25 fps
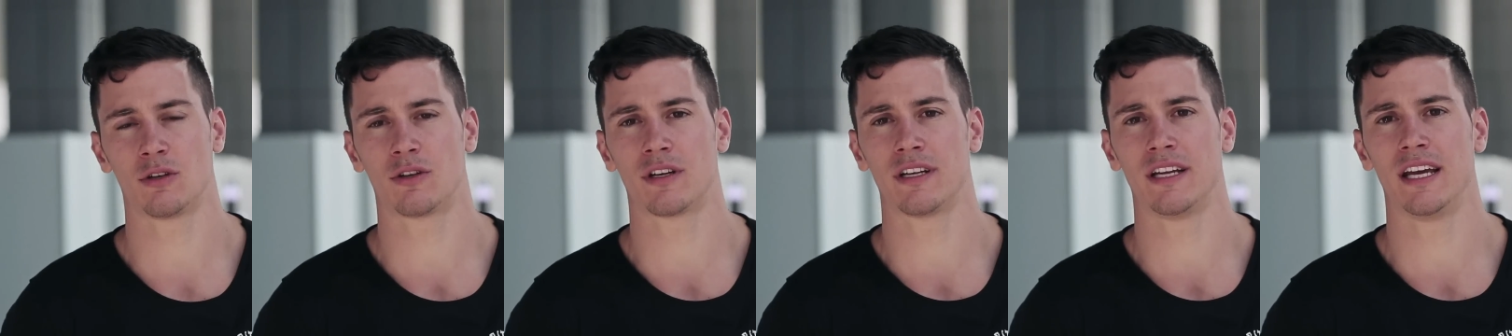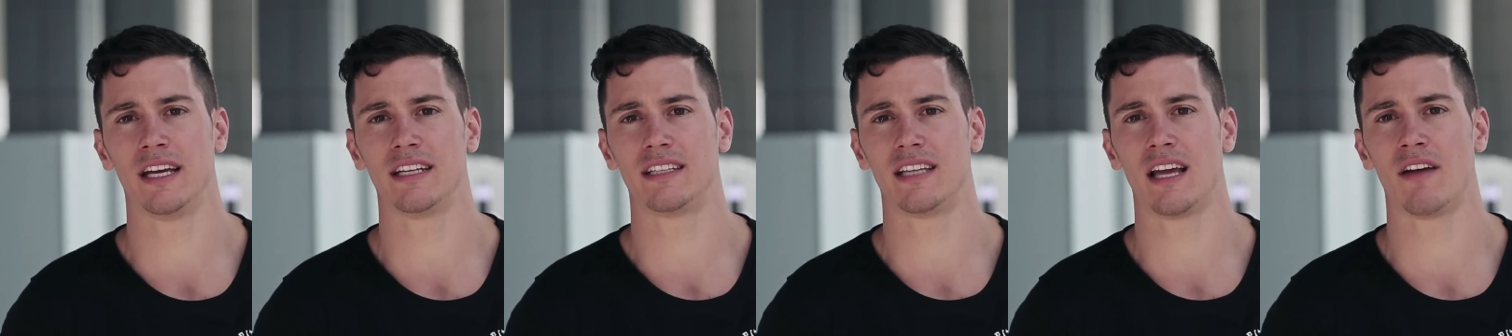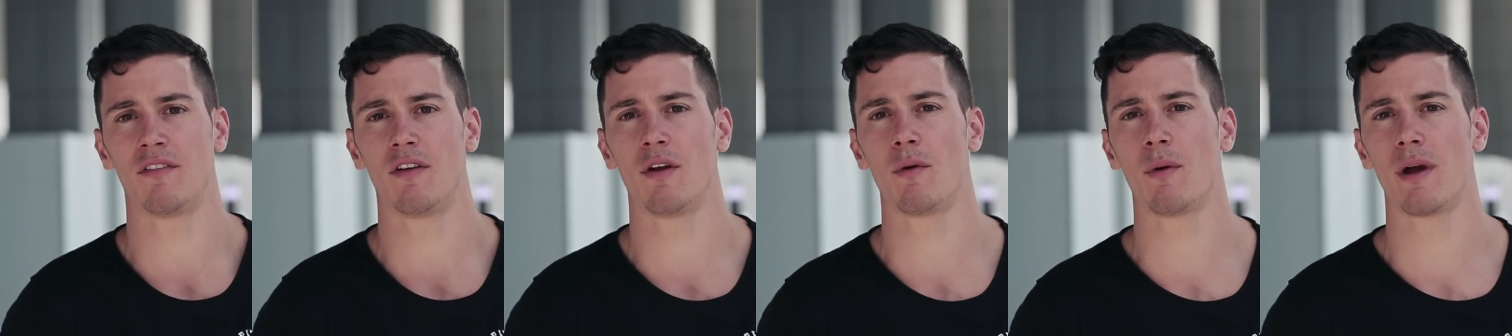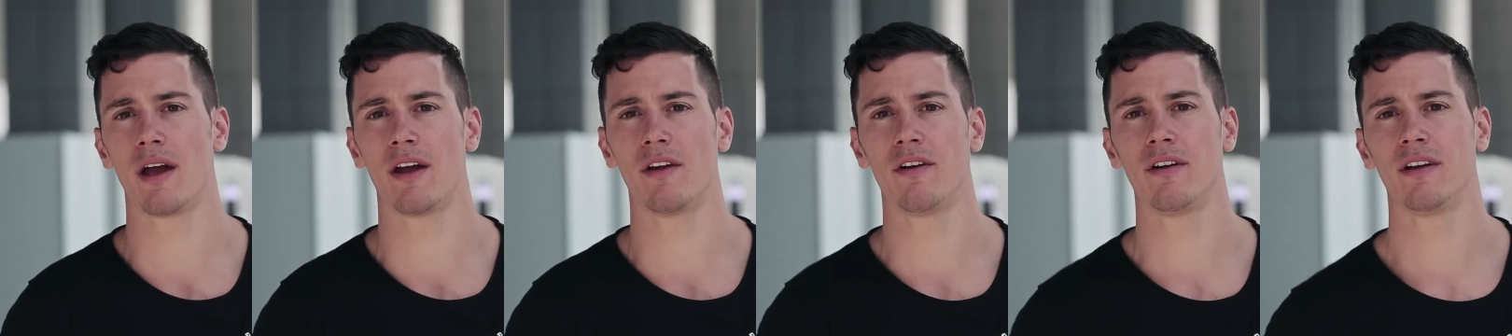you can hit
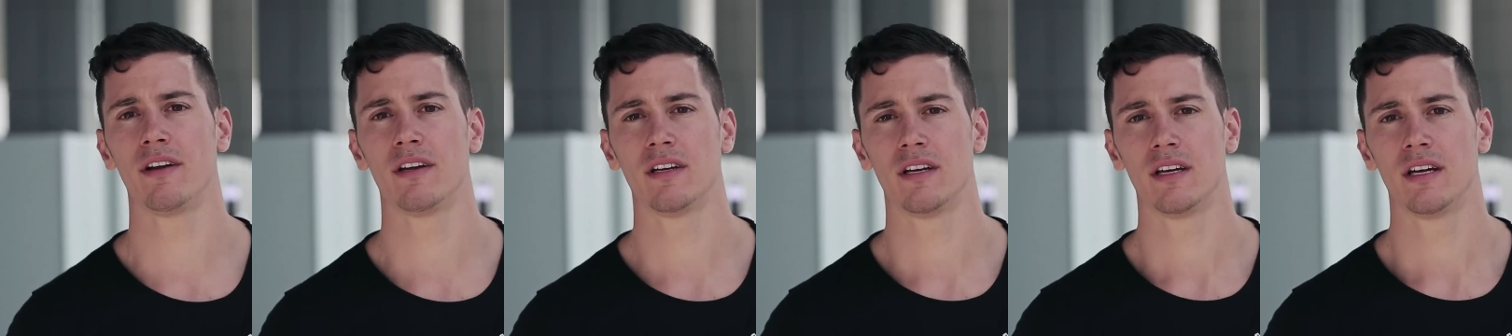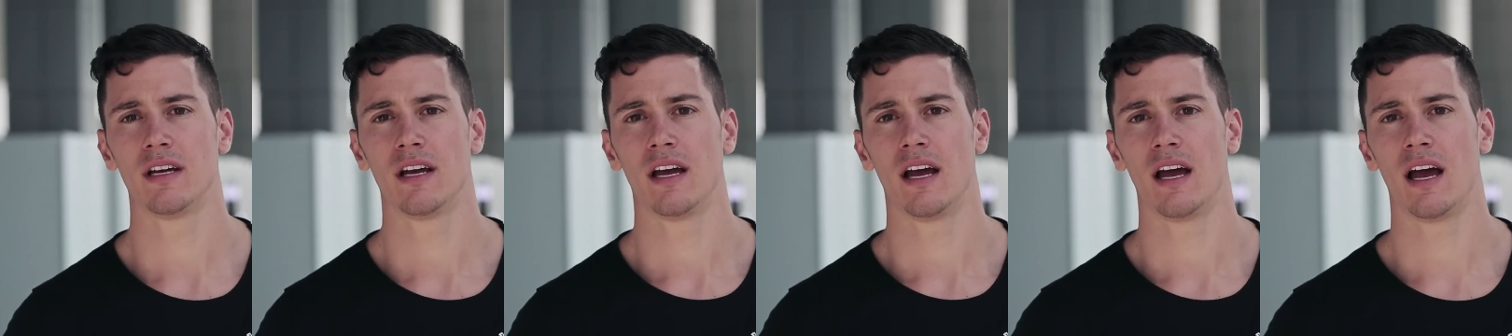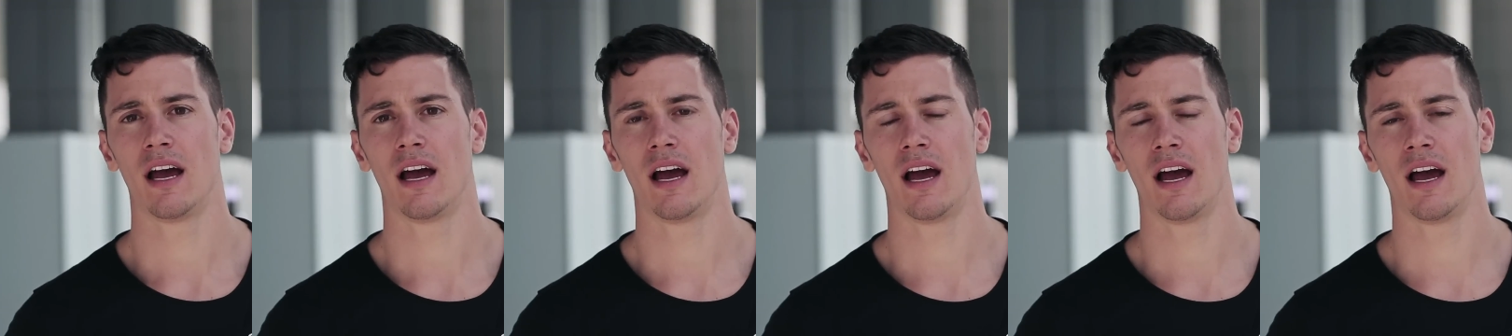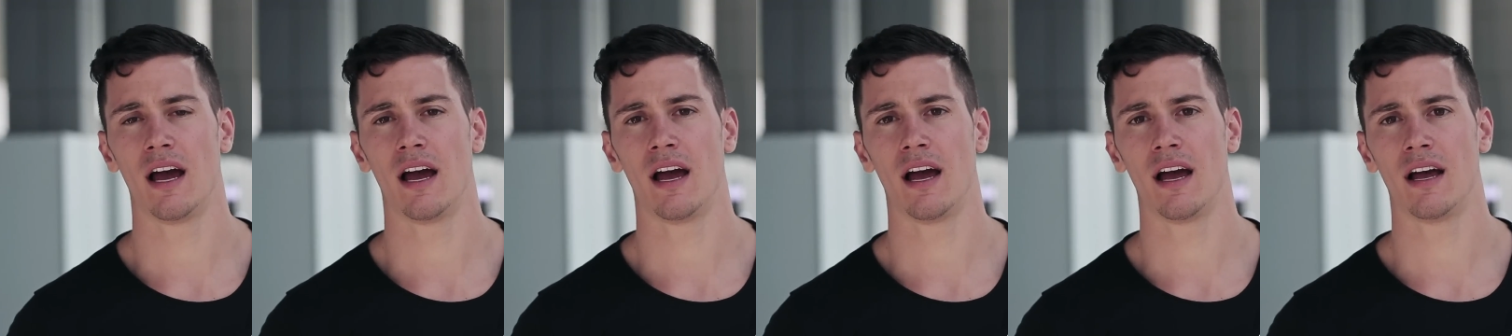everywhere.
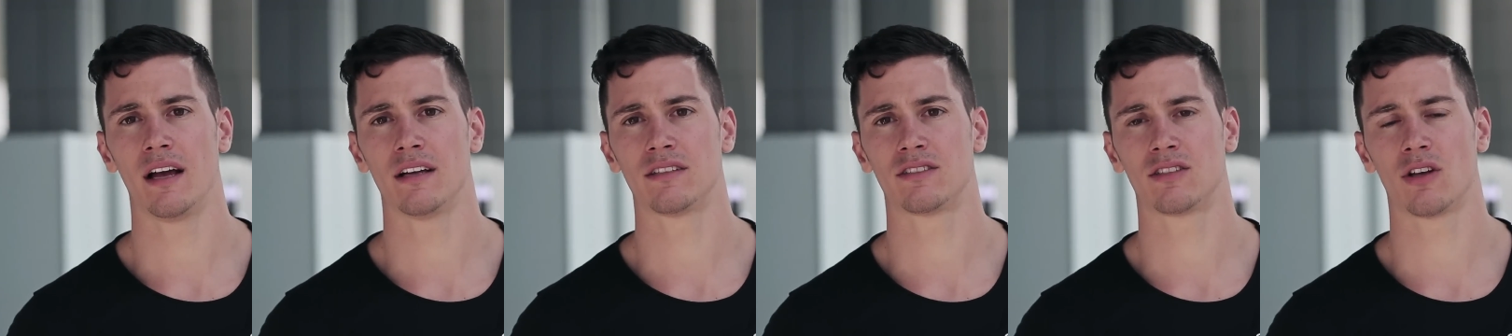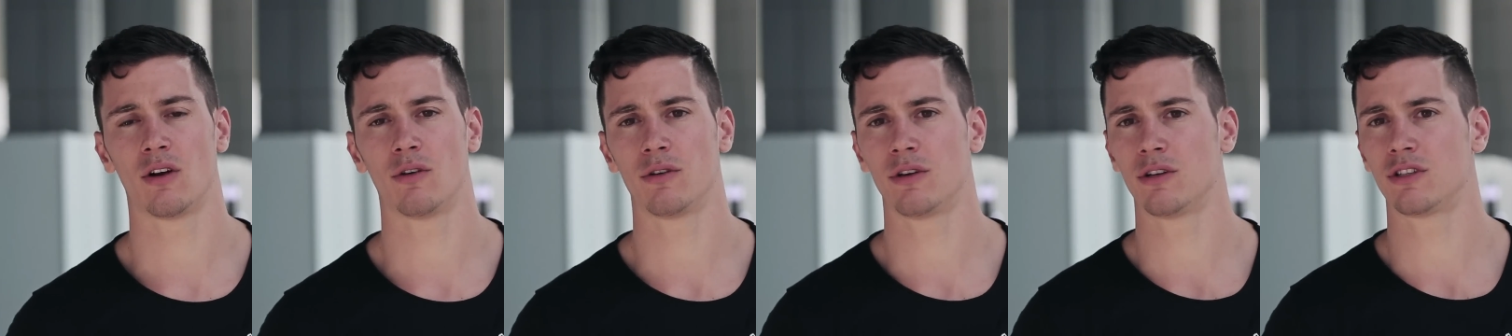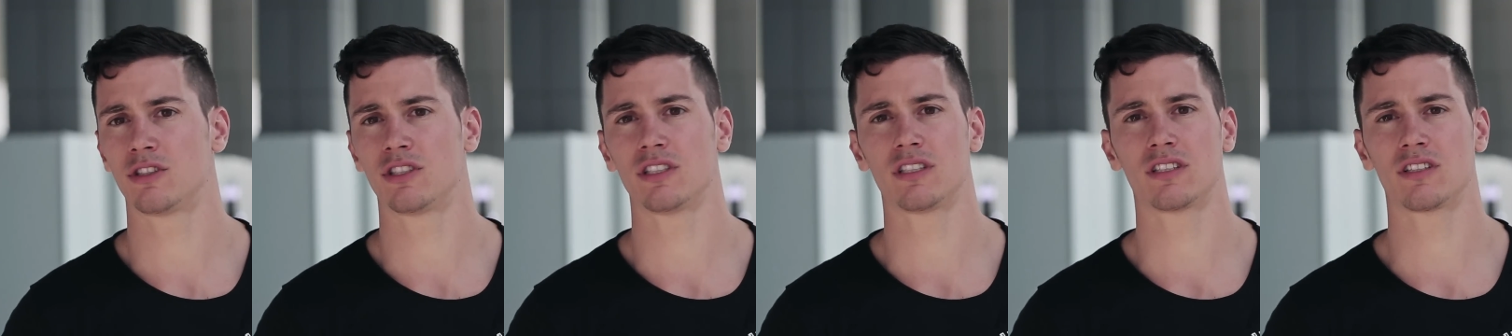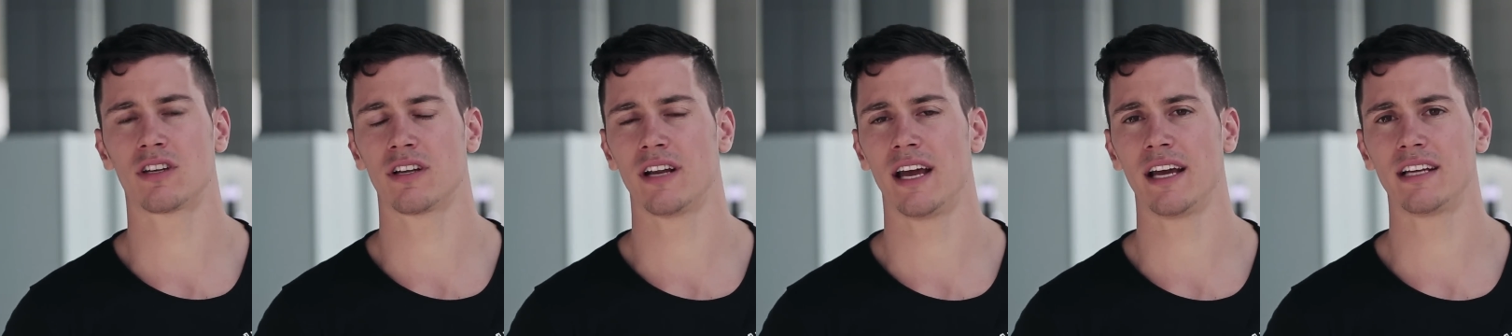Uh, so you're
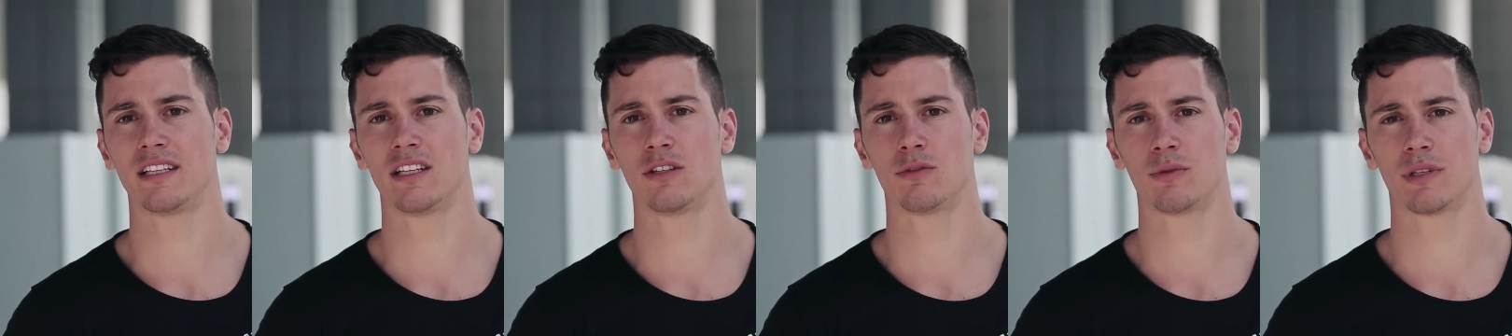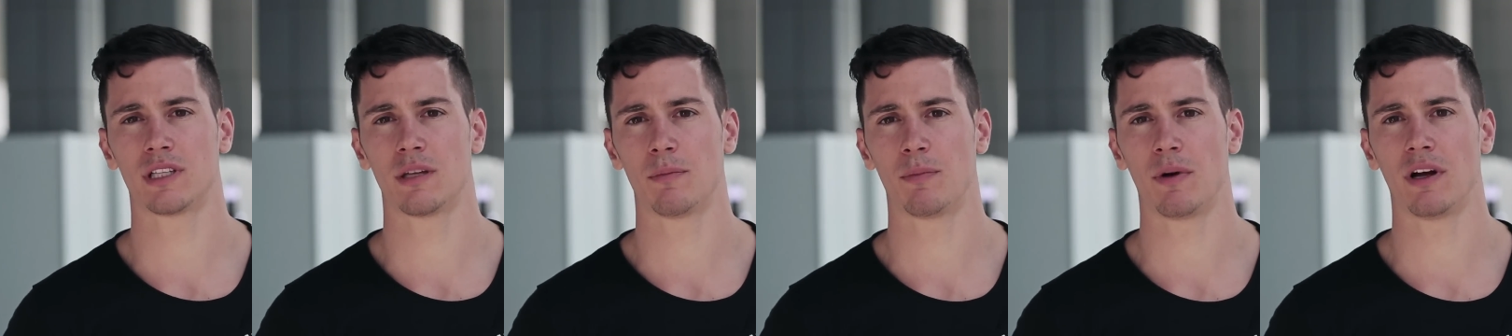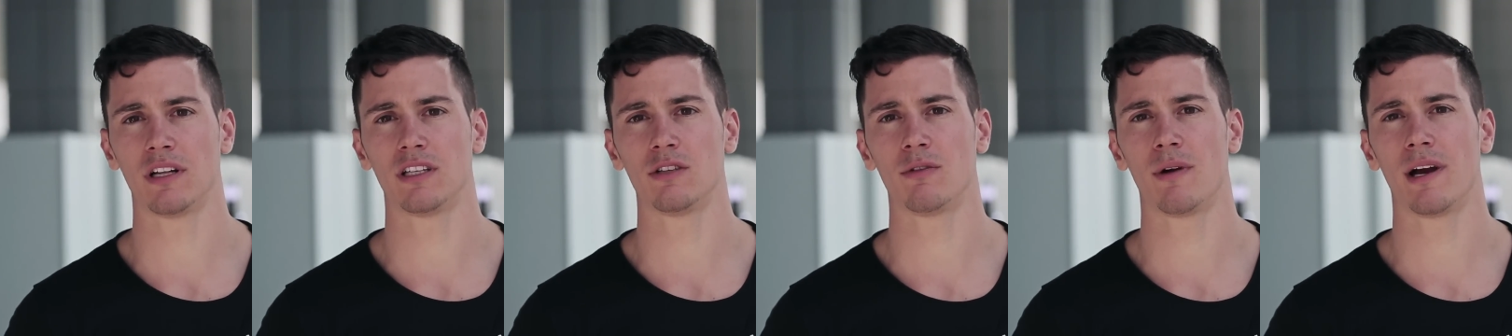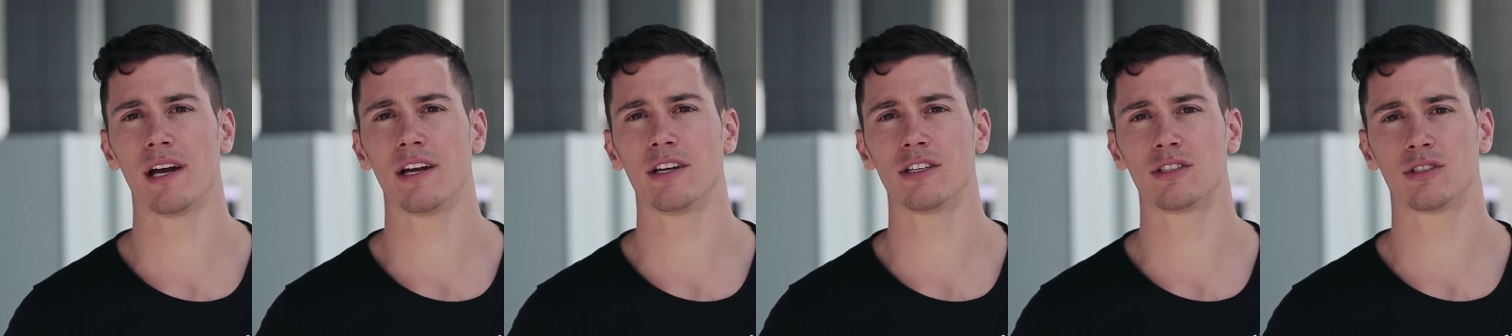just connected with the body
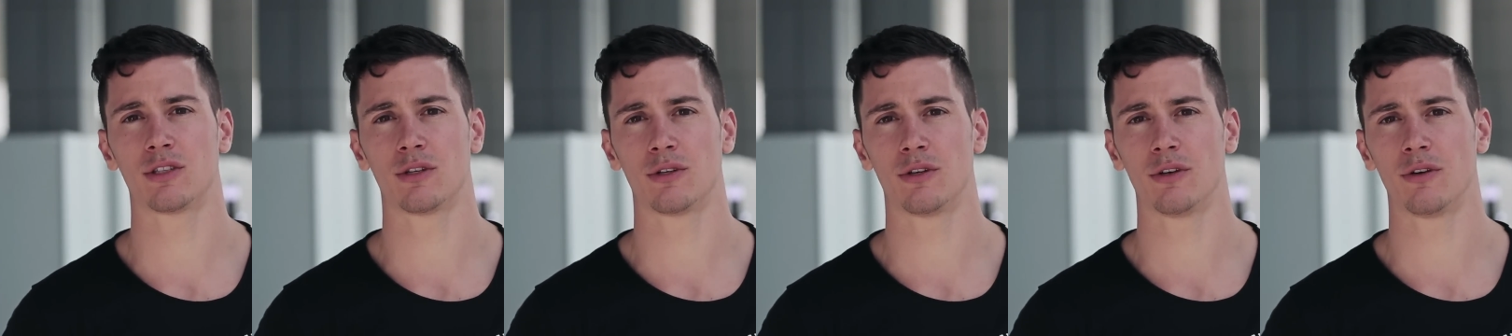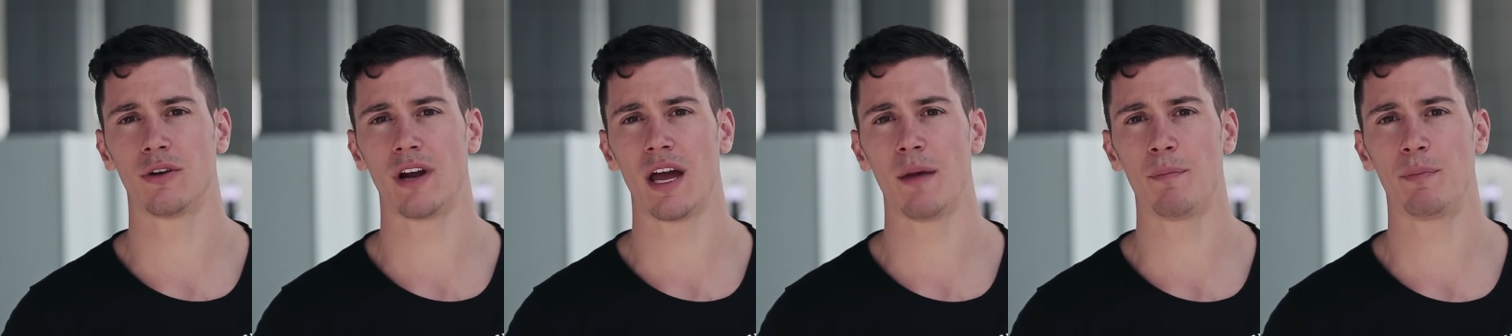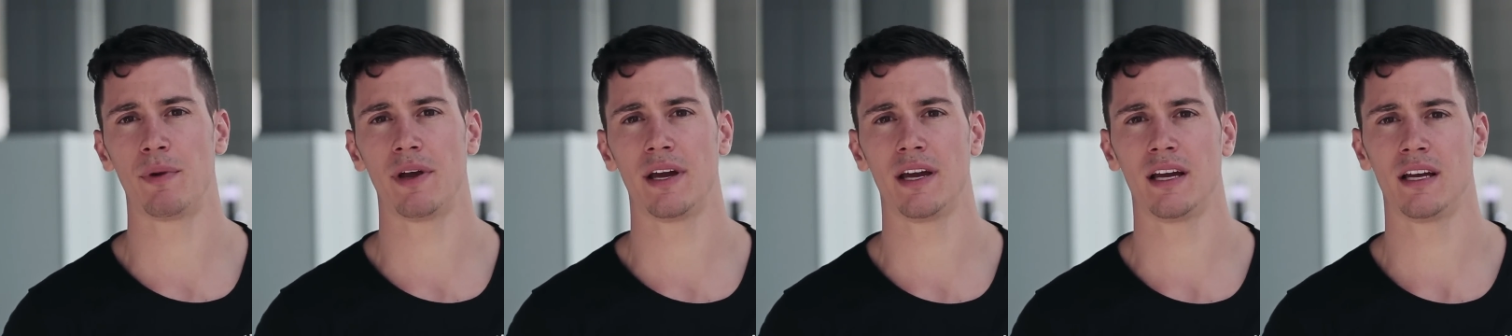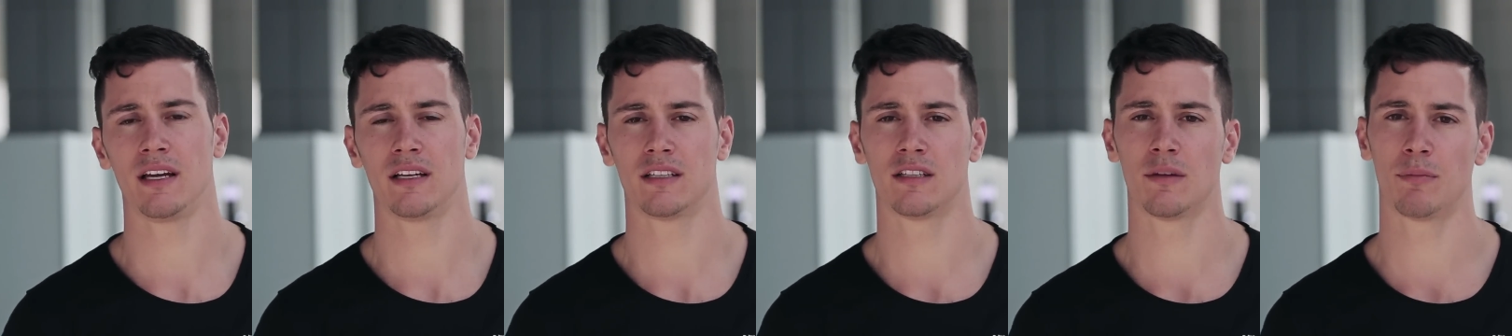wire to your
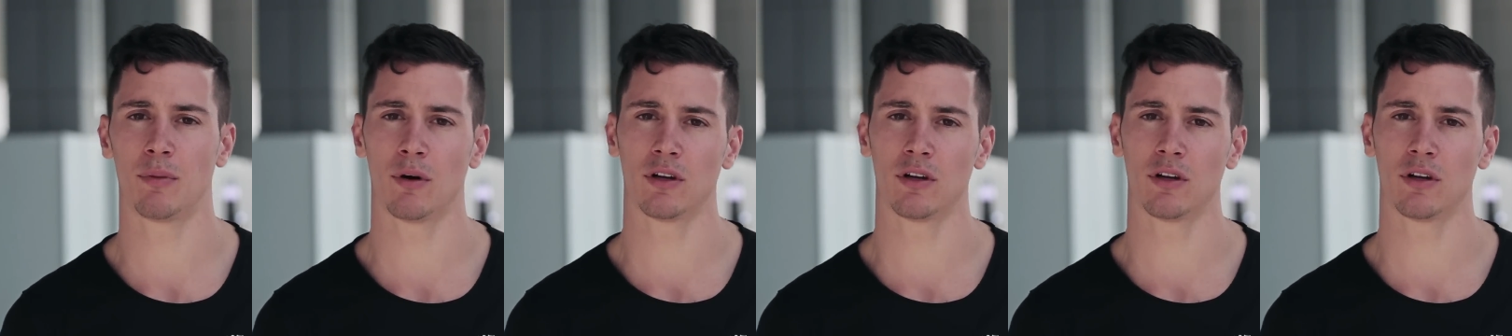épée. The